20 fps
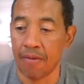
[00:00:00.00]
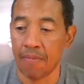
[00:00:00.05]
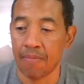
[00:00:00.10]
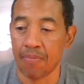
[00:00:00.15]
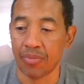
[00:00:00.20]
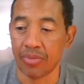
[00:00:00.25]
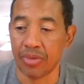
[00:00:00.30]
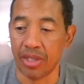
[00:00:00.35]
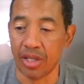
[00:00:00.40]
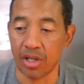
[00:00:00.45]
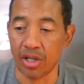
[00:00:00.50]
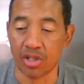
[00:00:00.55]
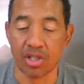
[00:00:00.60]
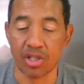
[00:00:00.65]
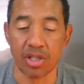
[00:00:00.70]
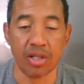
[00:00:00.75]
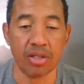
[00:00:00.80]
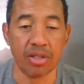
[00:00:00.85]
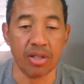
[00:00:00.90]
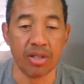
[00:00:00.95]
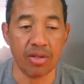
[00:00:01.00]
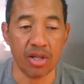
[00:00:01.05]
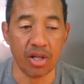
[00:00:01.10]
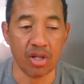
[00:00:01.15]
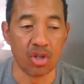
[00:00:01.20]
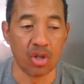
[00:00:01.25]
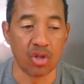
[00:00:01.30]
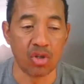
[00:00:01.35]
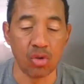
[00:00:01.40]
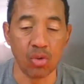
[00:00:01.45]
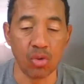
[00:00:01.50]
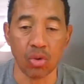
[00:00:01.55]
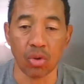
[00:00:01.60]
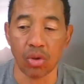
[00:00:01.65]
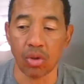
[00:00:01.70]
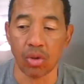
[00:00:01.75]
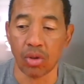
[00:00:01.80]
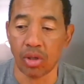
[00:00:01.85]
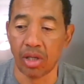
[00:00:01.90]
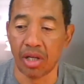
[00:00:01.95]
there's a
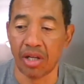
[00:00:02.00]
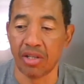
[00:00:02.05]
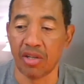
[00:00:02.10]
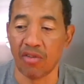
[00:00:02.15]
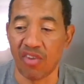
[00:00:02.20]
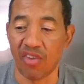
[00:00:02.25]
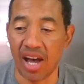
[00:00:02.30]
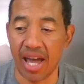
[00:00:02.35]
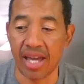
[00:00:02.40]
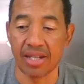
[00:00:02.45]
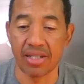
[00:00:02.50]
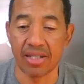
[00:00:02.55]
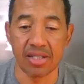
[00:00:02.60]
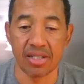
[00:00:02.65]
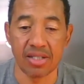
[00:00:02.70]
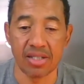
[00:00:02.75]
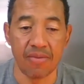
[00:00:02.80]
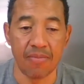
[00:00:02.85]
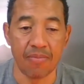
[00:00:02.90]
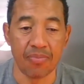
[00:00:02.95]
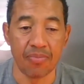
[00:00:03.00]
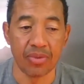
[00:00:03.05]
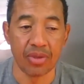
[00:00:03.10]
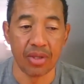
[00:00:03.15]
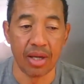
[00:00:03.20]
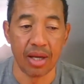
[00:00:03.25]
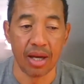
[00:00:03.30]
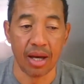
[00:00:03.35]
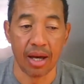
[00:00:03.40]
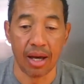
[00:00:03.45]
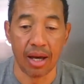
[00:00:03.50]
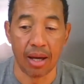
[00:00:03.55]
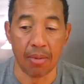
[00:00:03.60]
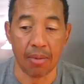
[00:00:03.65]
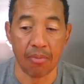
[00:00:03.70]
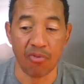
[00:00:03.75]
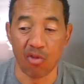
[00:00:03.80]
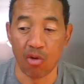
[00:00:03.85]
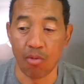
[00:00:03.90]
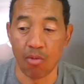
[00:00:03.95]
tool, a device
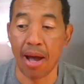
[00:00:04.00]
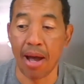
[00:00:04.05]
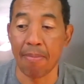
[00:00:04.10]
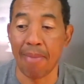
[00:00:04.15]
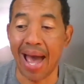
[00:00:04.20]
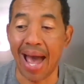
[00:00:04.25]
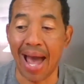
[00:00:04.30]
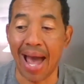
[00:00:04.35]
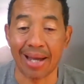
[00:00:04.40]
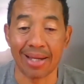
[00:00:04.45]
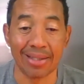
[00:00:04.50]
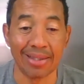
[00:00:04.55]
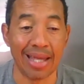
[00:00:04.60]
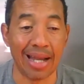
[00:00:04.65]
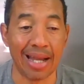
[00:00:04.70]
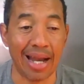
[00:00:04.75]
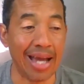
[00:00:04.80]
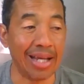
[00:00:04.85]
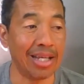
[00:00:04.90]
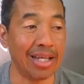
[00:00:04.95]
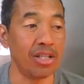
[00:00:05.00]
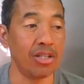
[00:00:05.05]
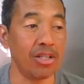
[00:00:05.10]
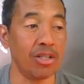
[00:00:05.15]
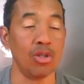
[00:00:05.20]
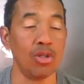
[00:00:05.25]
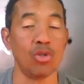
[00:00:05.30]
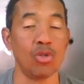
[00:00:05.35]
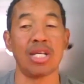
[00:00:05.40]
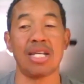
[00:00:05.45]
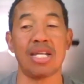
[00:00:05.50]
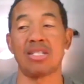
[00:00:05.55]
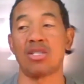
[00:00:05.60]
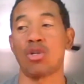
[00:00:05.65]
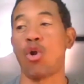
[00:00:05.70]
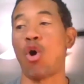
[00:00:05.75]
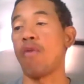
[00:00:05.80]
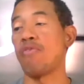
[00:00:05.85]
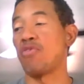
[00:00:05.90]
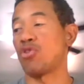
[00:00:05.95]
for my back that I could use as an
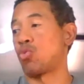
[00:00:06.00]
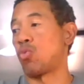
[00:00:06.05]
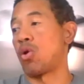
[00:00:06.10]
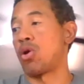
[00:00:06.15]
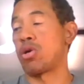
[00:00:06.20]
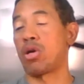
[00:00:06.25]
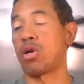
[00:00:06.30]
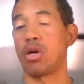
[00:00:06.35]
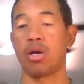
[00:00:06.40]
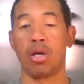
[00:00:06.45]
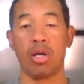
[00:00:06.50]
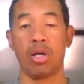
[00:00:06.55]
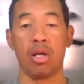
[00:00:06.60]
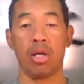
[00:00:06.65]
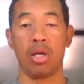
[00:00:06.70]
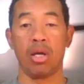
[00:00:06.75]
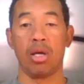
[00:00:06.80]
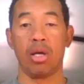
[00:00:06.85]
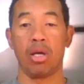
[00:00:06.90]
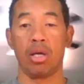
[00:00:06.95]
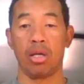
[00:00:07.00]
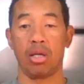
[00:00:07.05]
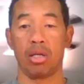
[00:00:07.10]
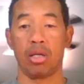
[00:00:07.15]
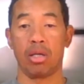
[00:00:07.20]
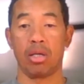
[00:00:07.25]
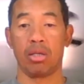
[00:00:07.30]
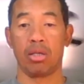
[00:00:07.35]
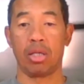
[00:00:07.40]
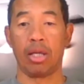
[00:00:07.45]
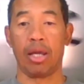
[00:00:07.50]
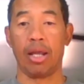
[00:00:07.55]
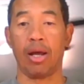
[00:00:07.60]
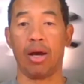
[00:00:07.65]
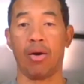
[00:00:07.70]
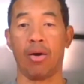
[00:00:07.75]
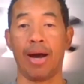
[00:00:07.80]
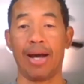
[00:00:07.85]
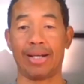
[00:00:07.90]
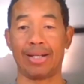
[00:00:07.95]
office worker.
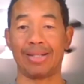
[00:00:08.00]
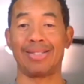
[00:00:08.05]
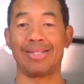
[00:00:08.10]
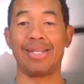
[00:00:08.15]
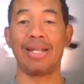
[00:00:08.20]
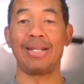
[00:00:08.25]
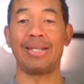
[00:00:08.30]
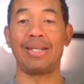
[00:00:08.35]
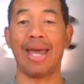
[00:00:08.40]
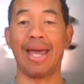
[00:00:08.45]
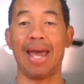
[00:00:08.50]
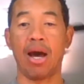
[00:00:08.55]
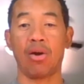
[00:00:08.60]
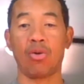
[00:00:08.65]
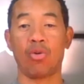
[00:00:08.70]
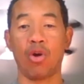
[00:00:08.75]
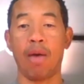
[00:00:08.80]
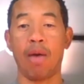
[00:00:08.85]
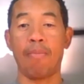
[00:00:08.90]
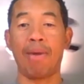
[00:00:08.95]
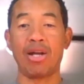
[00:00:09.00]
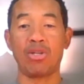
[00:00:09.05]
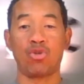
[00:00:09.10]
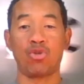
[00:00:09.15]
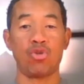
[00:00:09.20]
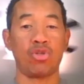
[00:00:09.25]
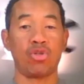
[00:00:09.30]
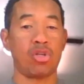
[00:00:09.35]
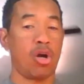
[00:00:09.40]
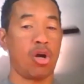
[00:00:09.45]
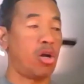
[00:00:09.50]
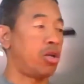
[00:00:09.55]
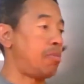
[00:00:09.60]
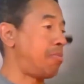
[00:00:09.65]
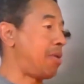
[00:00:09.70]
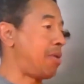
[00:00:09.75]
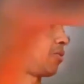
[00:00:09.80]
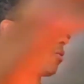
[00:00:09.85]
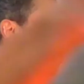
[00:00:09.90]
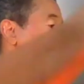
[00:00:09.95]
I could sit down, grab my true turn, and
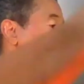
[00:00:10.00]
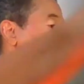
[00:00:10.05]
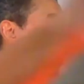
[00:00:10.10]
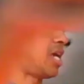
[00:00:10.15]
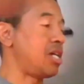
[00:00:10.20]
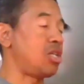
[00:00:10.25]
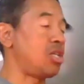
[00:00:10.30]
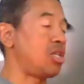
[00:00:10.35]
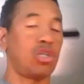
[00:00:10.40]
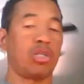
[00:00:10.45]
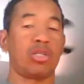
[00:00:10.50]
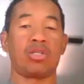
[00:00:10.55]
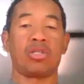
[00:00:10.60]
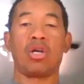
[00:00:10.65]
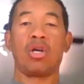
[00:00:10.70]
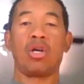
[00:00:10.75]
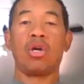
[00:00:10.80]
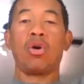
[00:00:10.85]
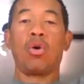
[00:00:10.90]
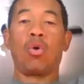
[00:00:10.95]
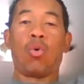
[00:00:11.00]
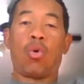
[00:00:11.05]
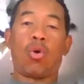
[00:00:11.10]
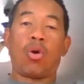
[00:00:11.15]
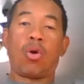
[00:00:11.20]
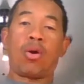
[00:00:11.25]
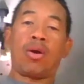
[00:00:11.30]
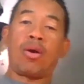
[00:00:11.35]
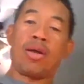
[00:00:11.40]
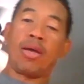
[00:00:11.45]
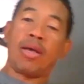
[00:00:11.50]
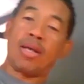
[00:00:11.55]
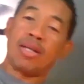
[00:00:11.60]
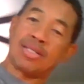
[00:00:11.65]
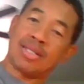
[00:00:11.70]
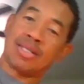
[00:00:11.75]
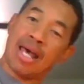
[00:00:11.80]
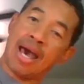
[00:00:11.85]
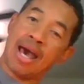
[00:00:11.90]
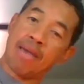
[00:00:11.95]
make rotations or
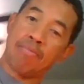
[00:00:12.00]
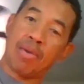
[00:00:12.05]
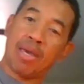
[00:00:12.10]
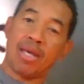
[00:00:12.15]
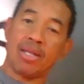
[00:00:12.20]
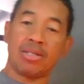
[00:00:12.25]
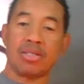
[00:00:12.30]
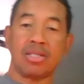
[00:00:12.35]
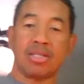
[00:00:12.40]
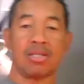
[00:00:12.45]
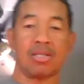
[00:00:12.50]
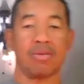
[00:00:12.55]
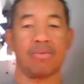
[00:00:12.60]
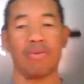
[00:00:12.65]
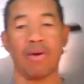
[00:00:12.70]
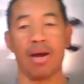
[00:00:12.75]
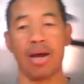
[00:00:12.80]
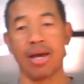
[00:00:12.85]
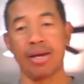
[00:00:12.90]
side bends, right?